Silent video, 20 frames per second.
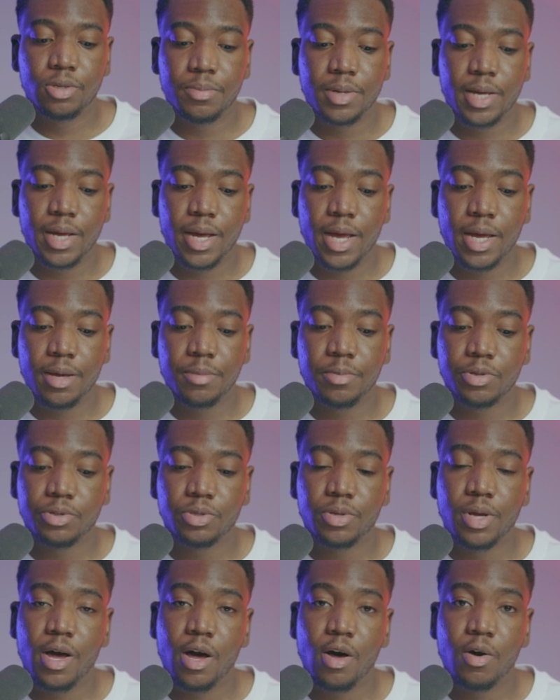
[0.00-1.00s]
to be able
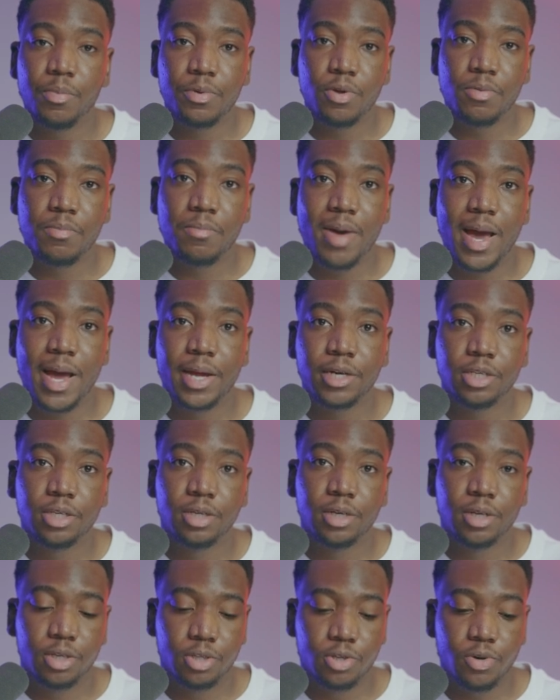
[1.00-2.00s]
to help you
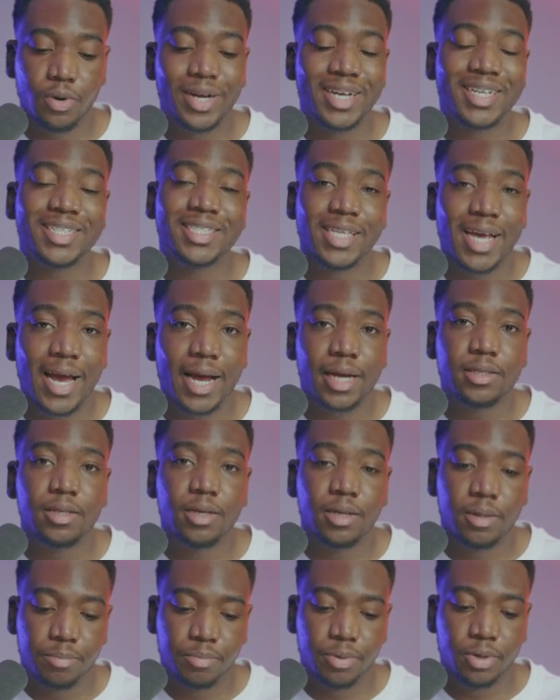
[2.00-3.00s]
match your
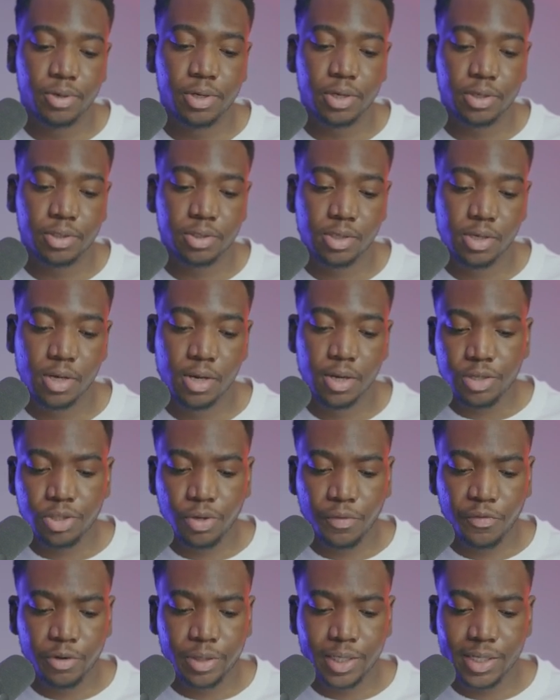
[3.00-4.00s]
exact products.
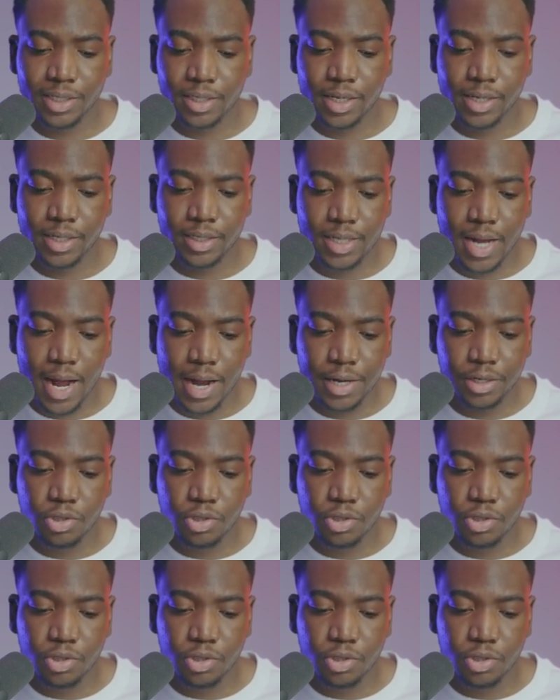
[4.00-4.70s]
So for this list, I